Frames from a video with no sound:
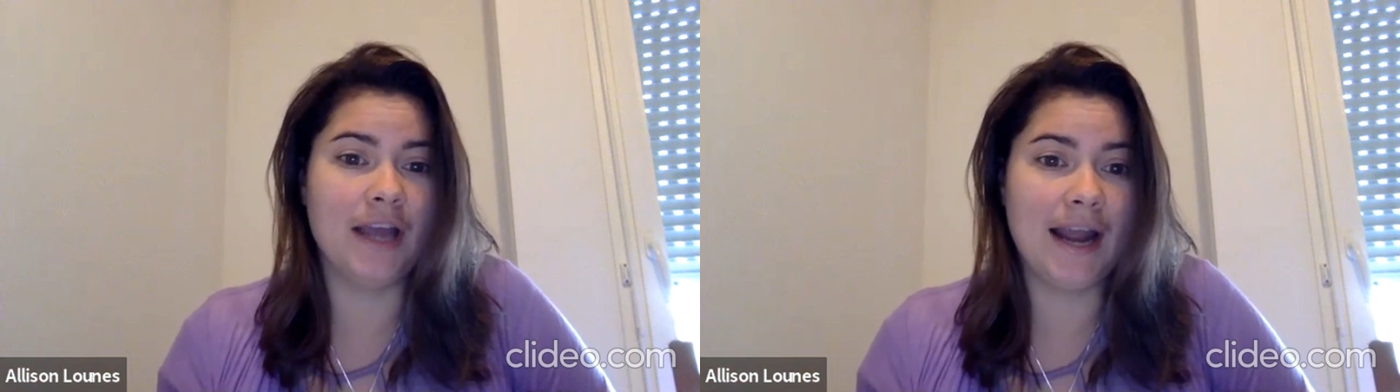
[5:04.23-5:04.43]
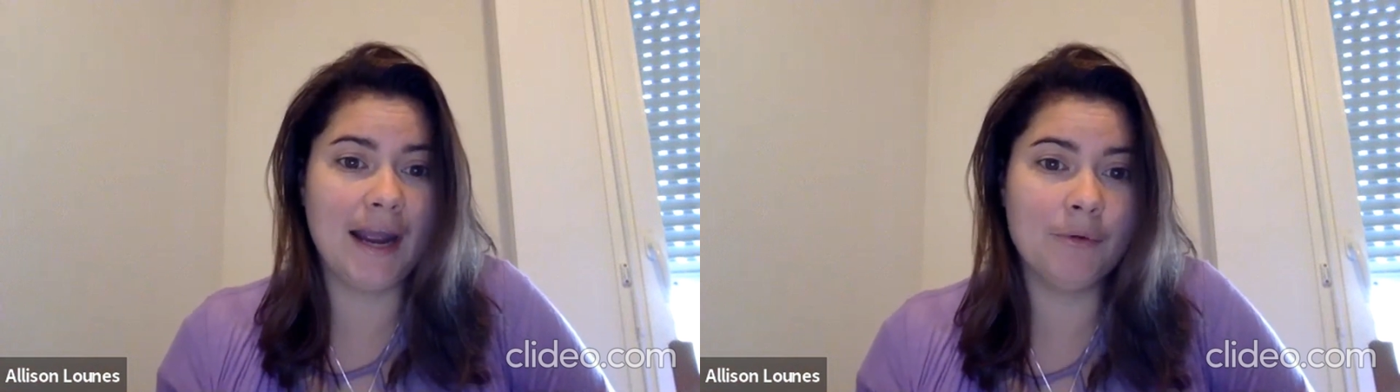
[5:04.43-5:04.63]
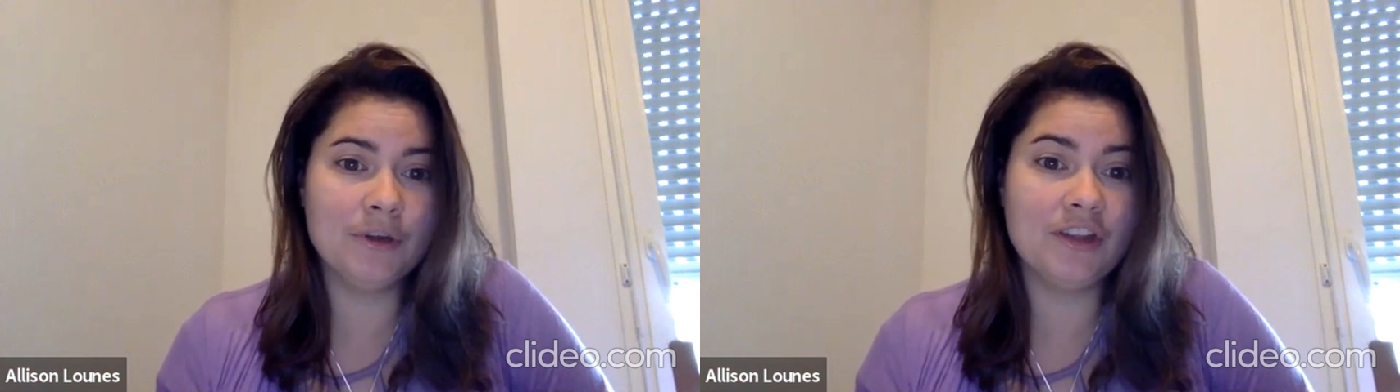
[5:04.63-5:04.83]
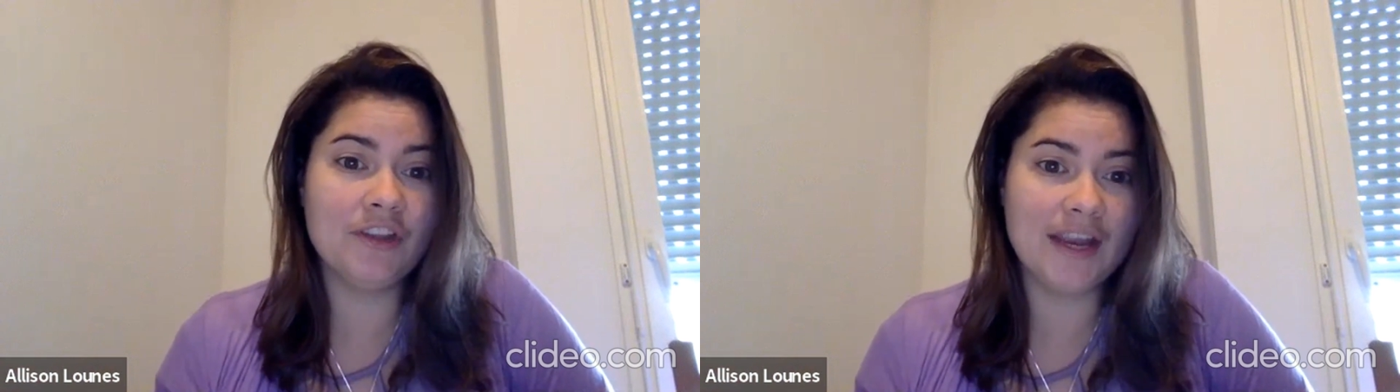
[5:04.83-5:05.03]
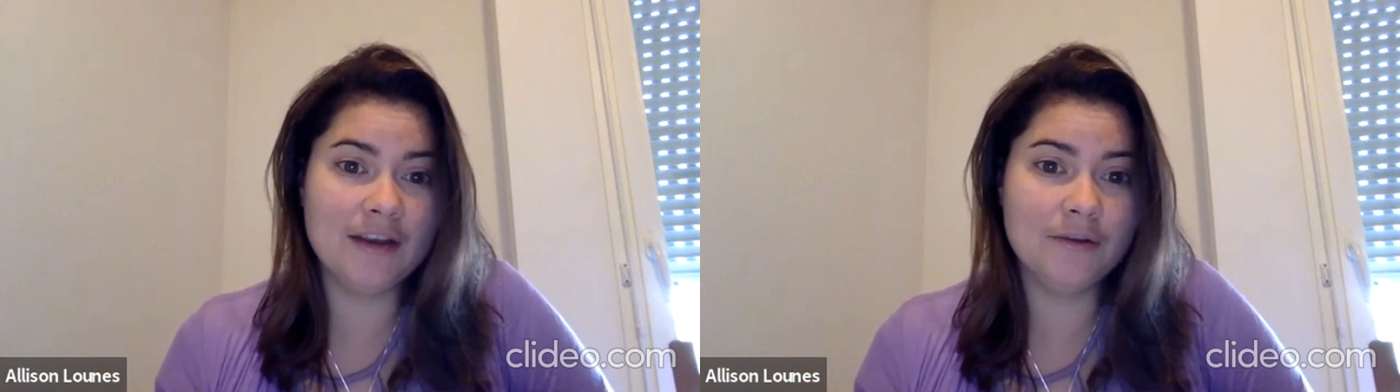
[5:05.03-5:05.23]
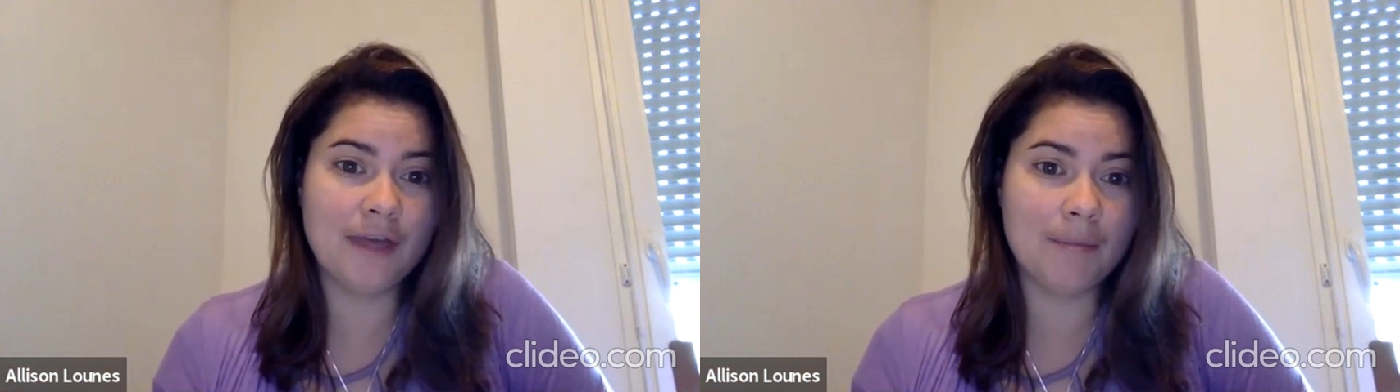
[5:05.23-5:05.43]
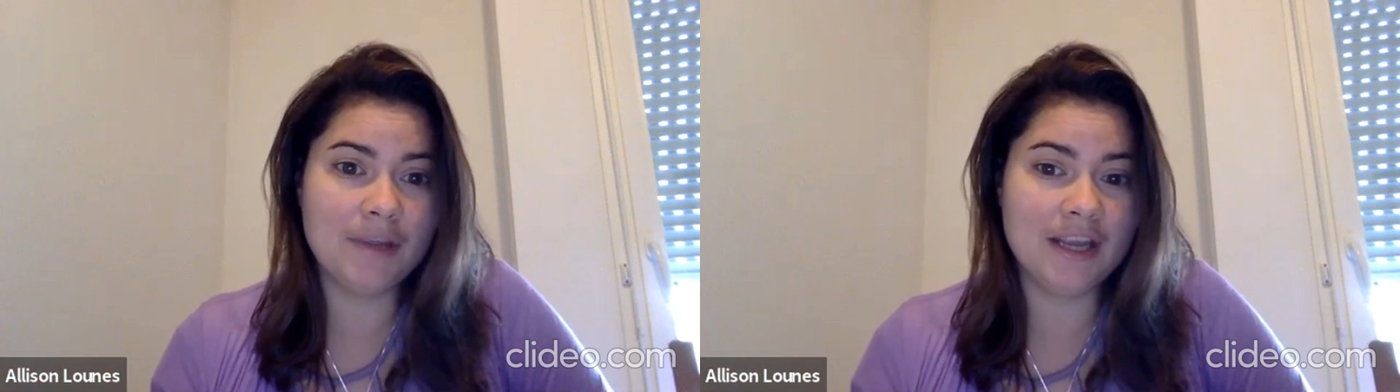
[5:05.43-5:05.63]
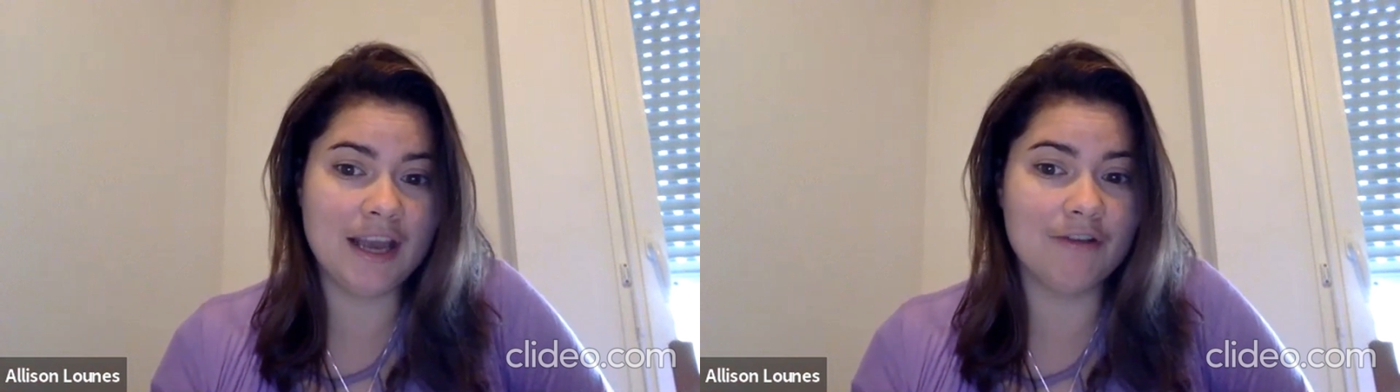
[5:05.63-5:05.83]
and I'm going to send you that
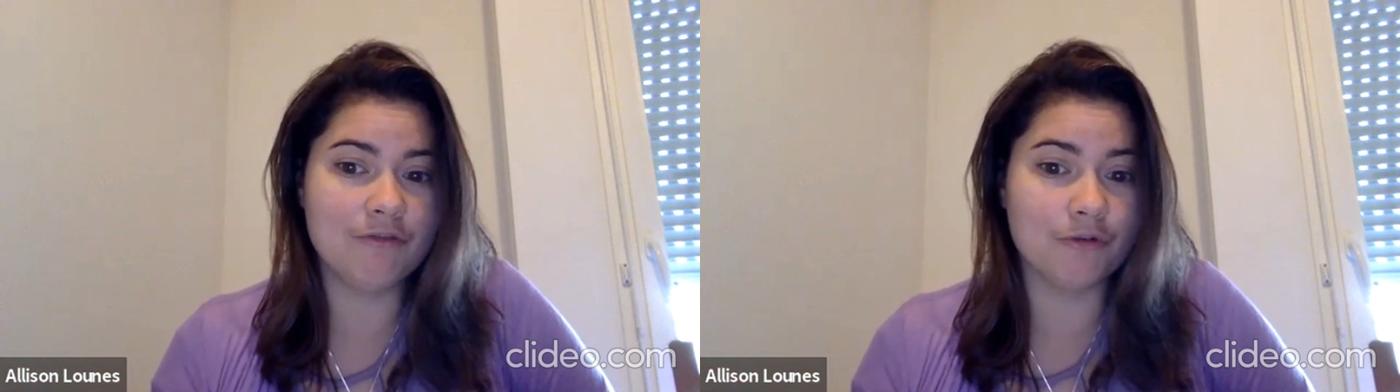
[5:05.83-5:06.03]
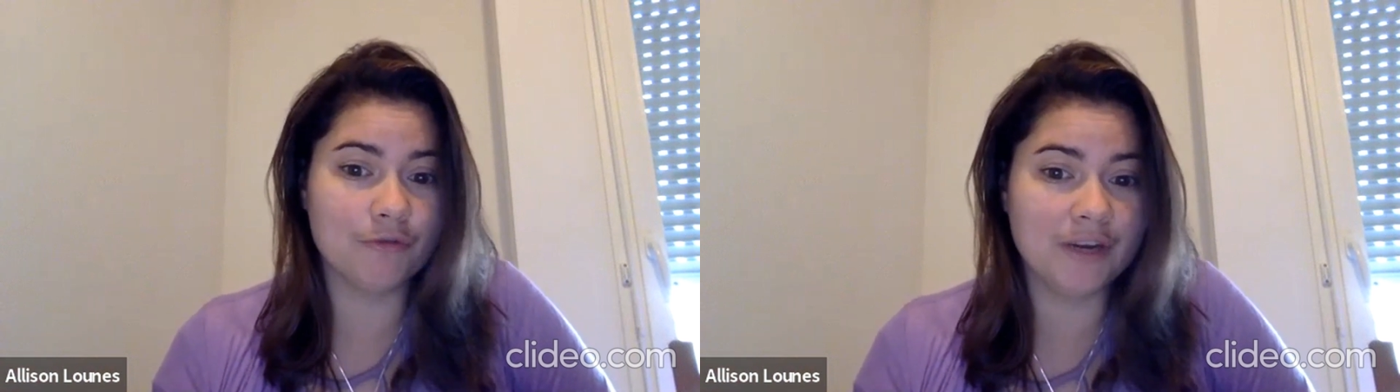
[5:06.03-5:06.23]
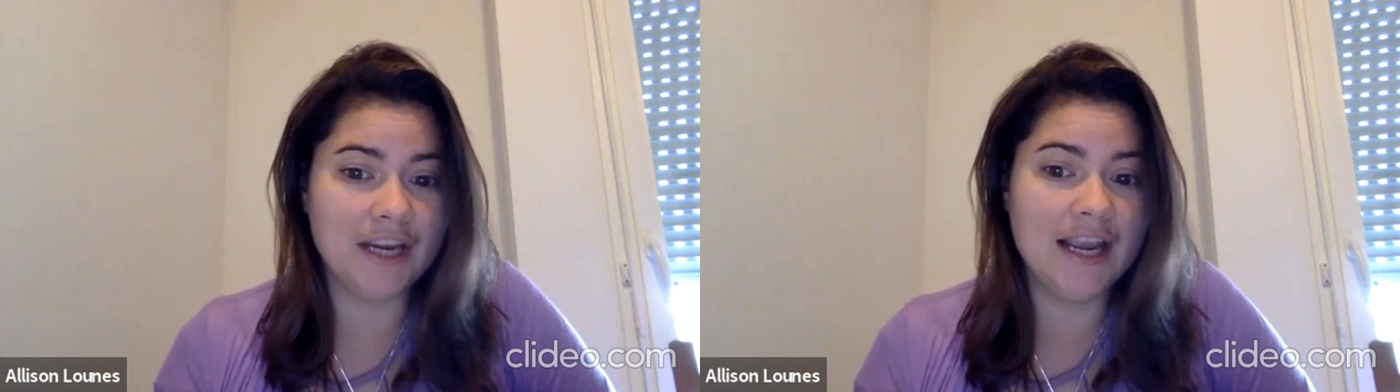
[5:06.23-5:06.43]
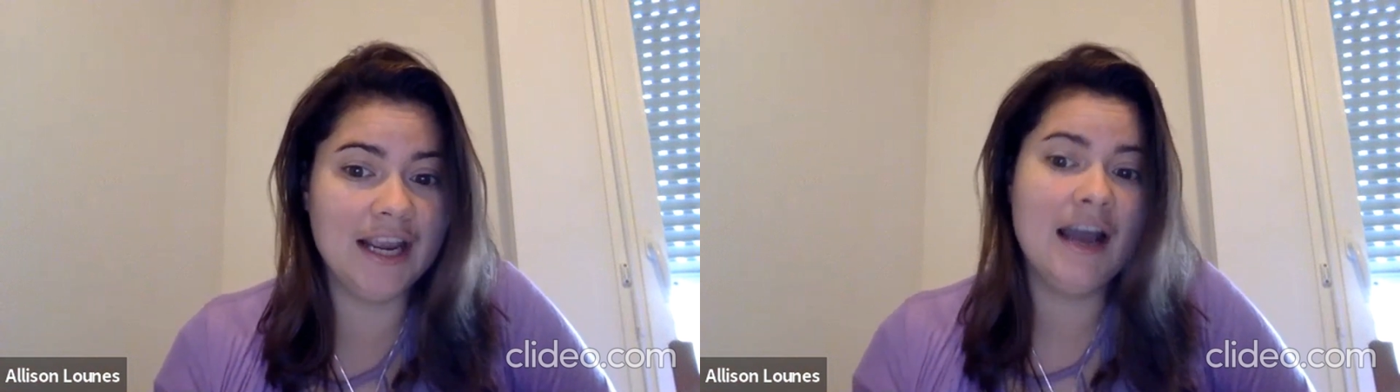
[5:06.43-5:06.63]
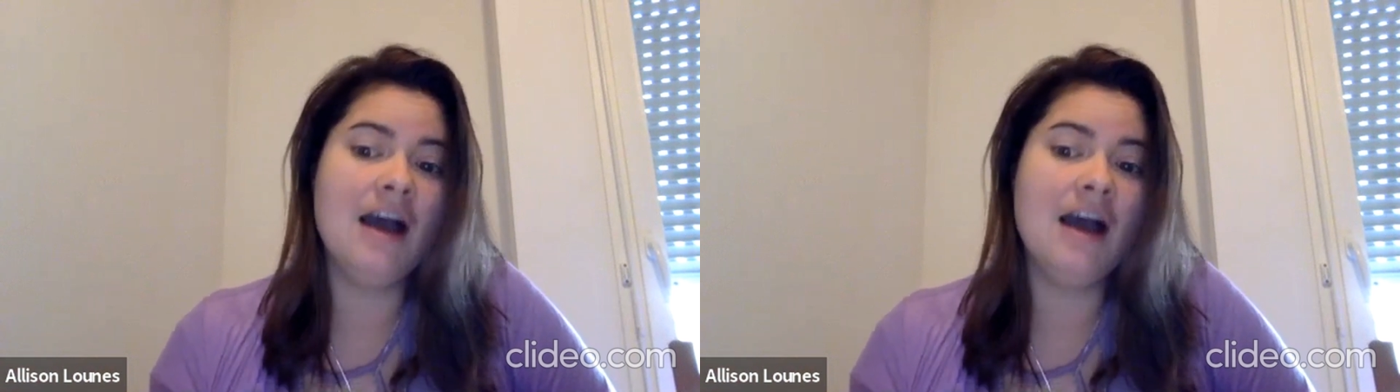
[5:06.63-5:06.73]
PDF for free